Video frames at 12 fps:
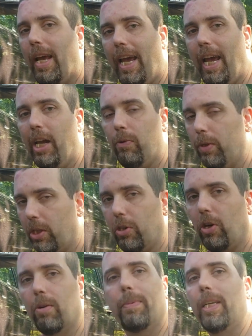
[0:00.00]
And with the
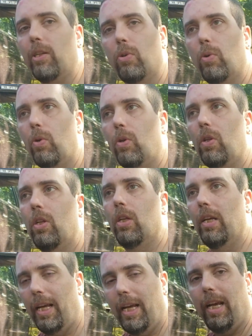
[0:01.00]
car being cool
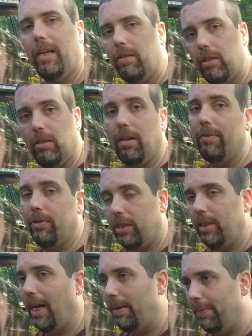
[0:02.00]
and obviously
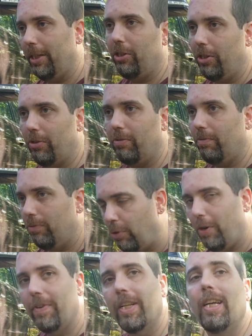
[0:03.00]
not being just
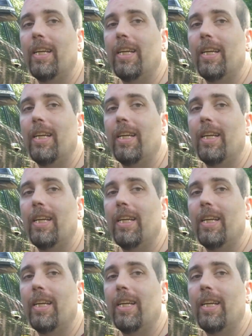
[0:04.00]
driven,